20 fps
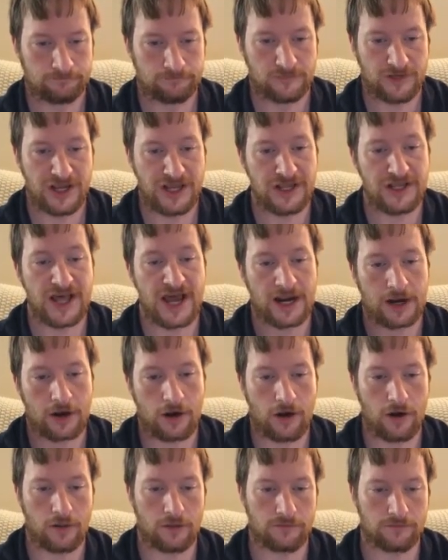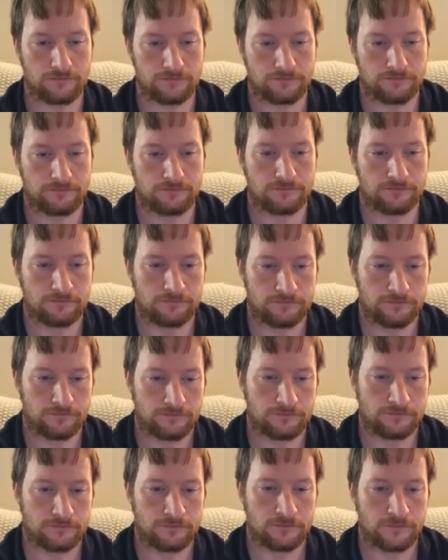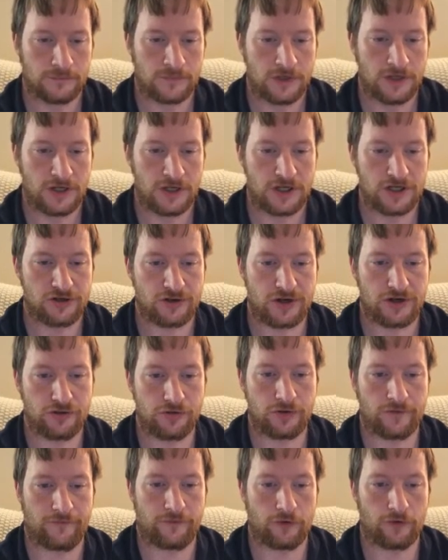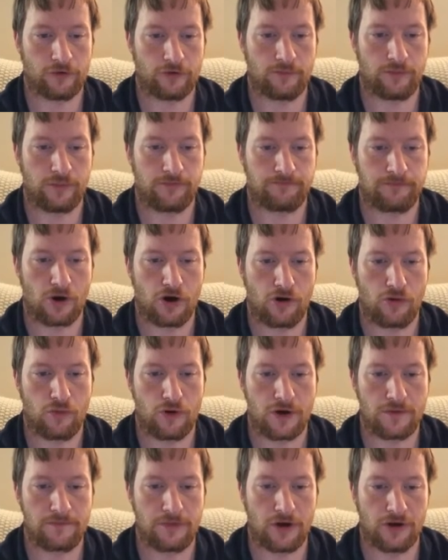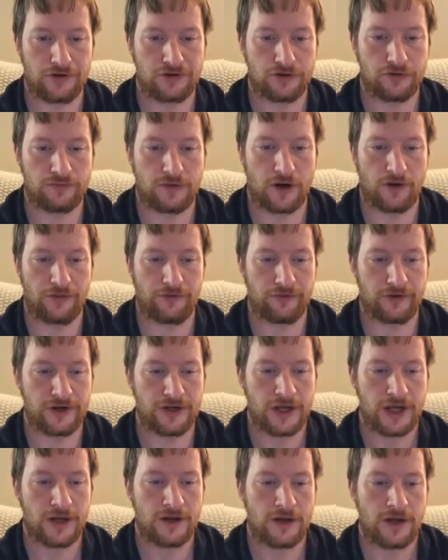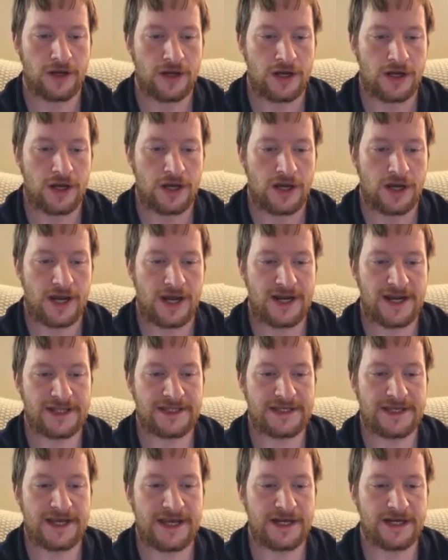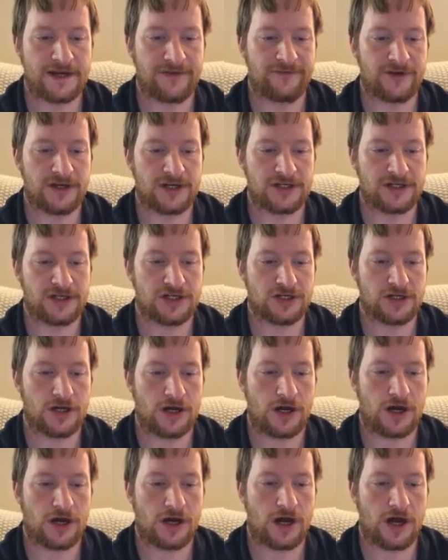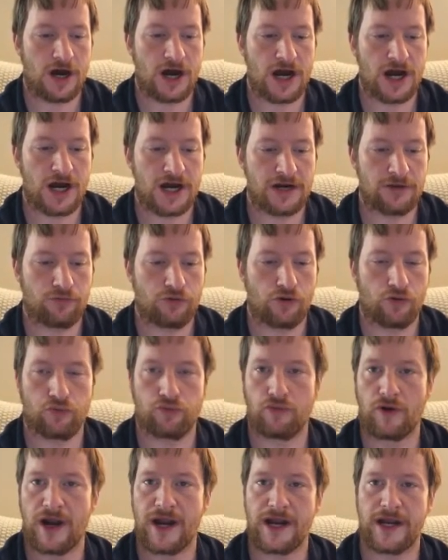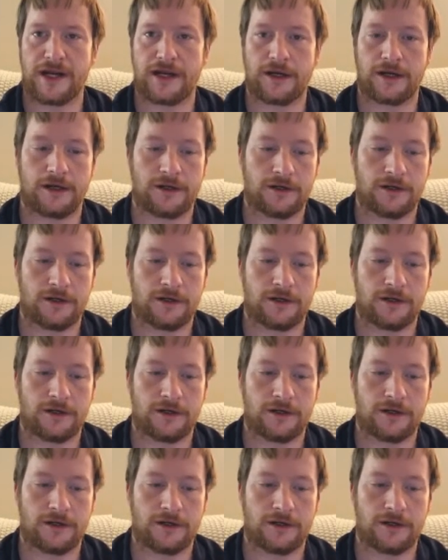in that column. So I do it for ball 1, ball 2, ball 3. And at the end of it, I'll rank